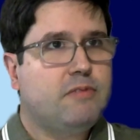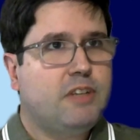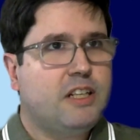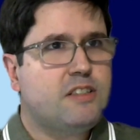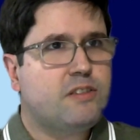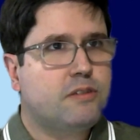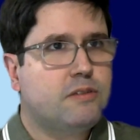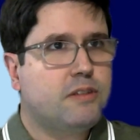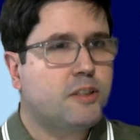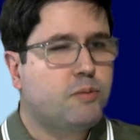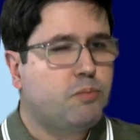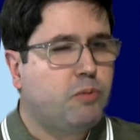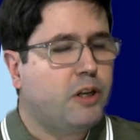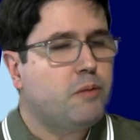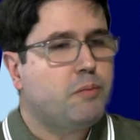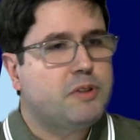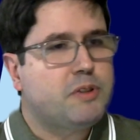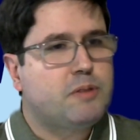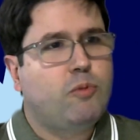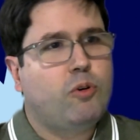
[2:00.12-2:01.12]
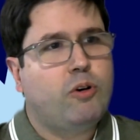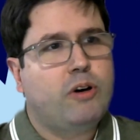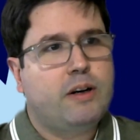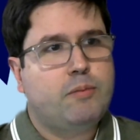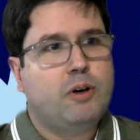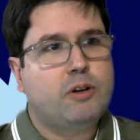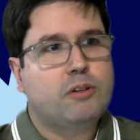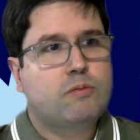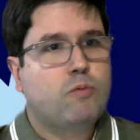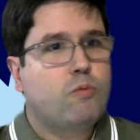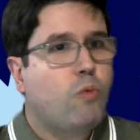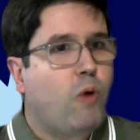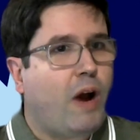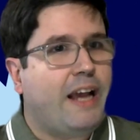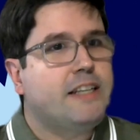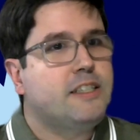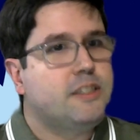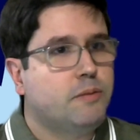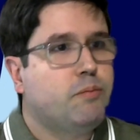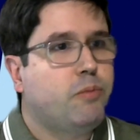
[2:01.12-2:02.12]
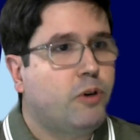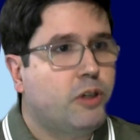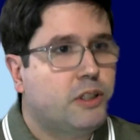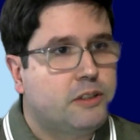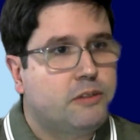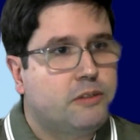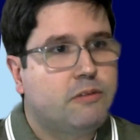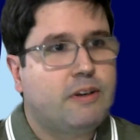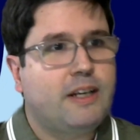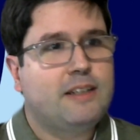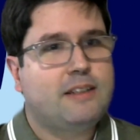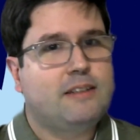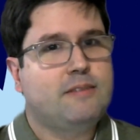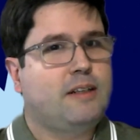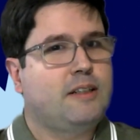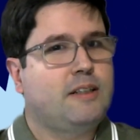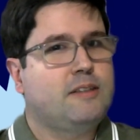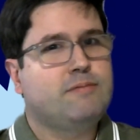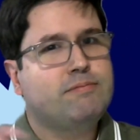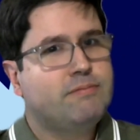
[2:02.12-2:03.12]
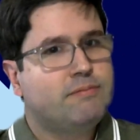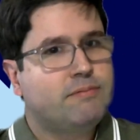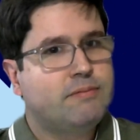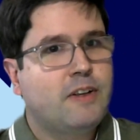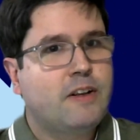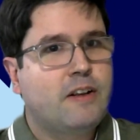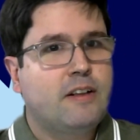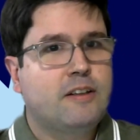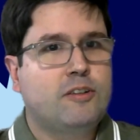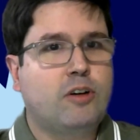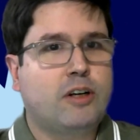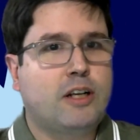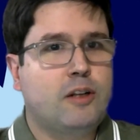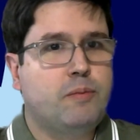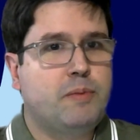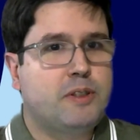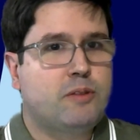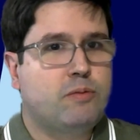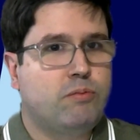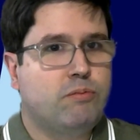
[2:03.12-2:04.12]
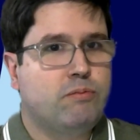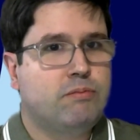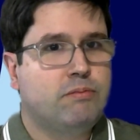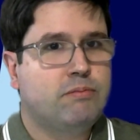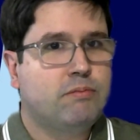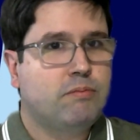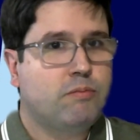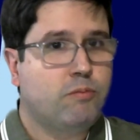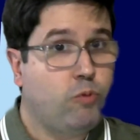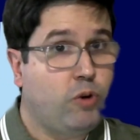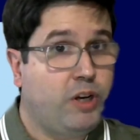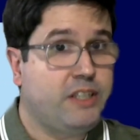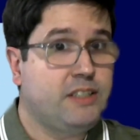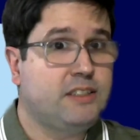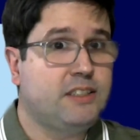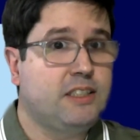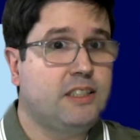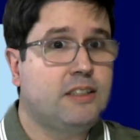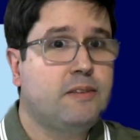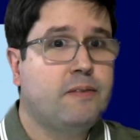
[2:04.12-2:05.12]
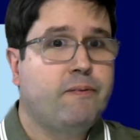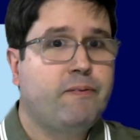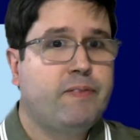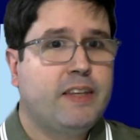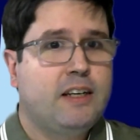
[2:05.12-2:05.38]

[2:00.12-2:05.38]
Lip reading: let's explore a bit more about why it's important, right? I talk a bit what is it.